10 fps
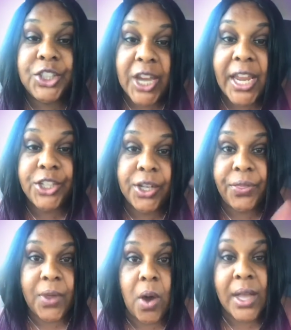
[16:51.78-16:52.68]
Change
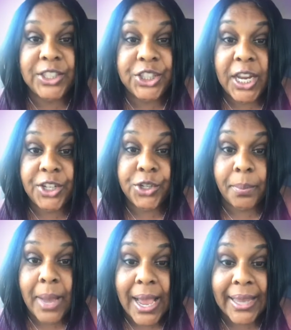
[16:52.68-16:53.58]
your thoughts, change
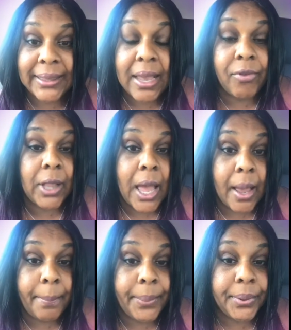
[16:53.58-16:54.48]
your mind, level
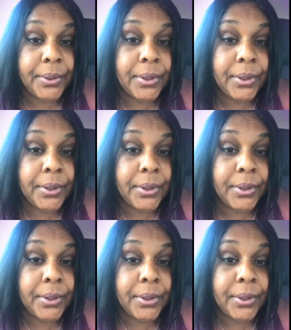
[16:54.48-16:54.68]
up.